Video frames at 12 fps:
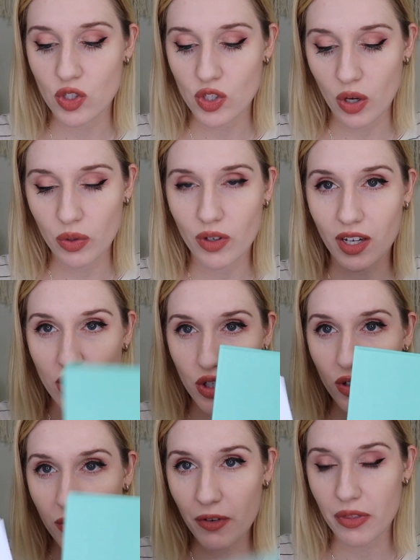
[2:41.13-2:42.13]
So you get
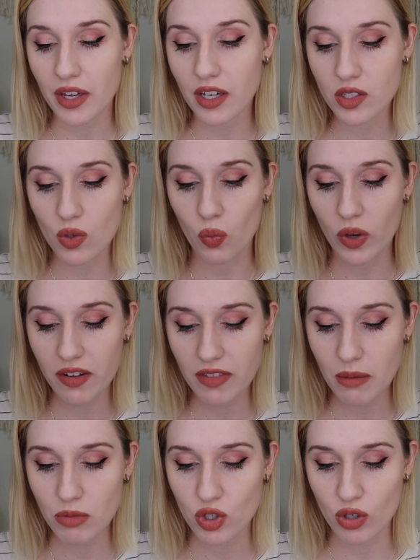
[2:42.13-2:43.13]
two different things. One of
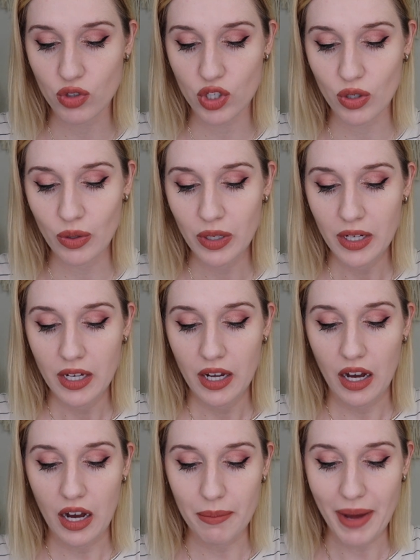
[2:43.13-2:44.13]
them shows you
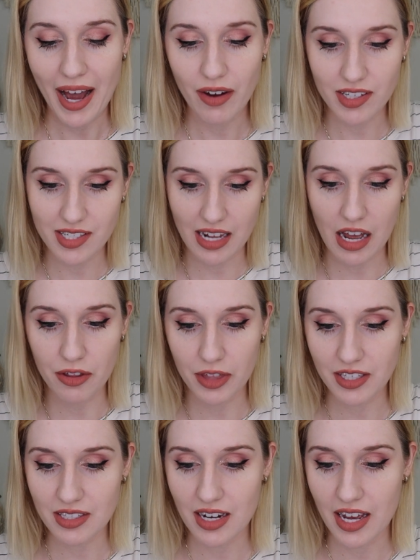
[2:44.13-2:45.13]
how to style
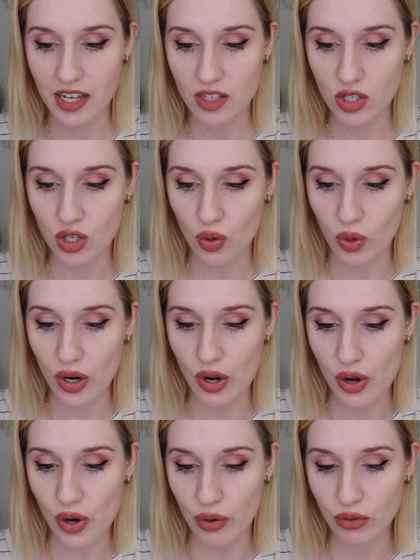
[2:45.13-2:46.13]
things and has your
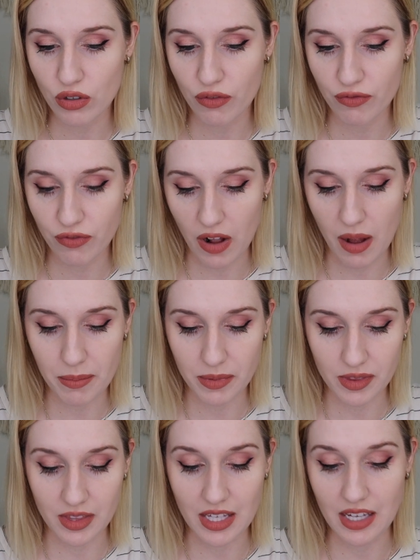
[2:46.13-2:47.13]
note from
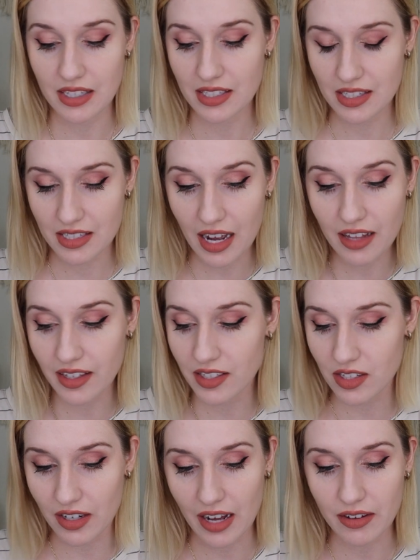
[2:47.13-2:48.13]
the
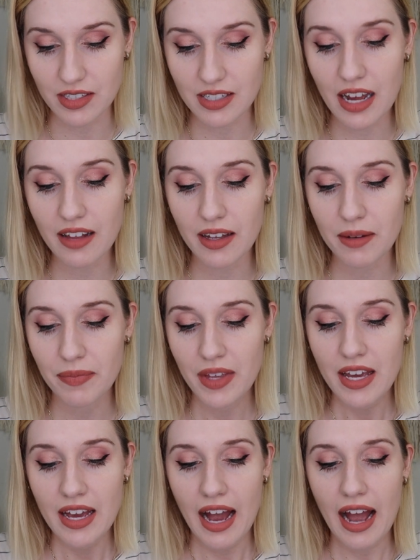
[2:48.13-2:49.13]
stylist on how to style it.
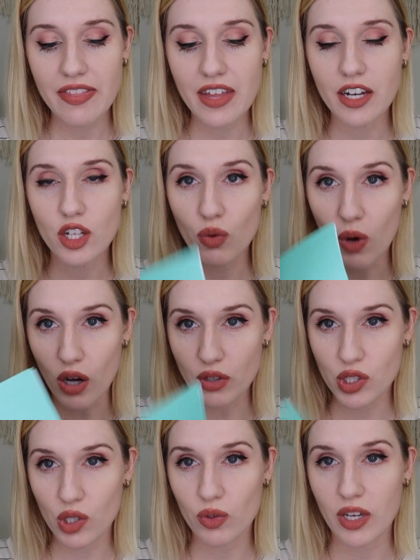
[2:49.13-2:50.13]
And then you
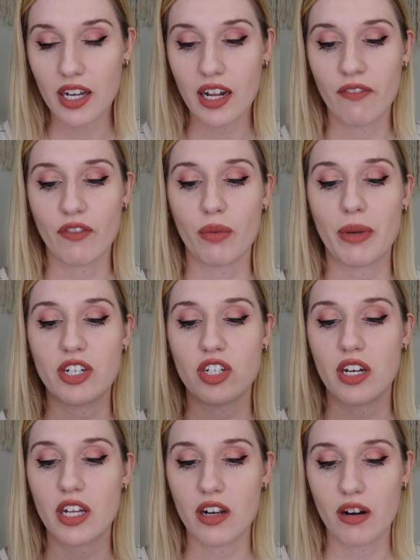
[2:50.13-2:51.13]
also get
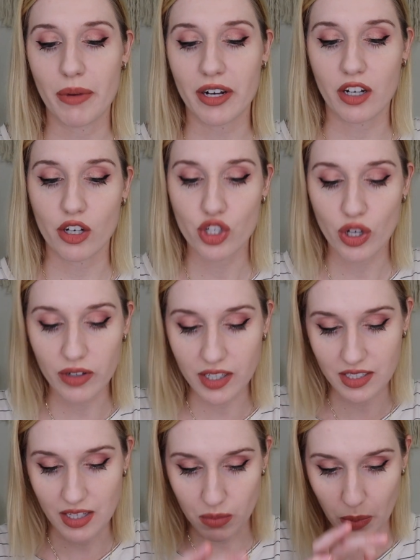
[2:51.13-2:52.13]
information here. I'm not gonna show it
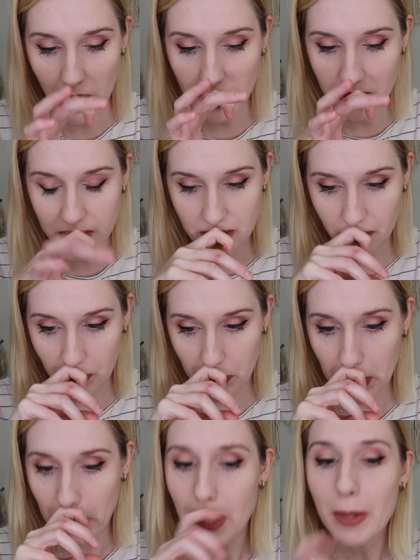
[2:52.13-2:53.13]
because it has my address and
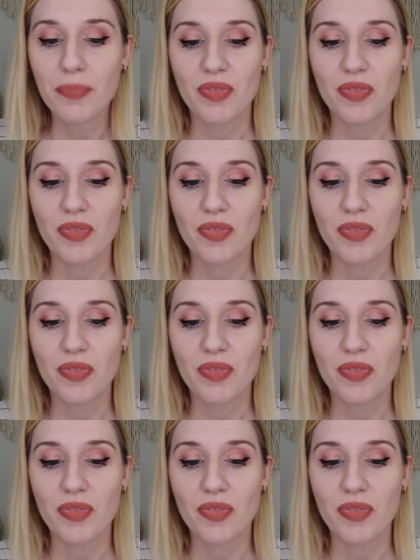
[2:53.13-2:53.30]
everything.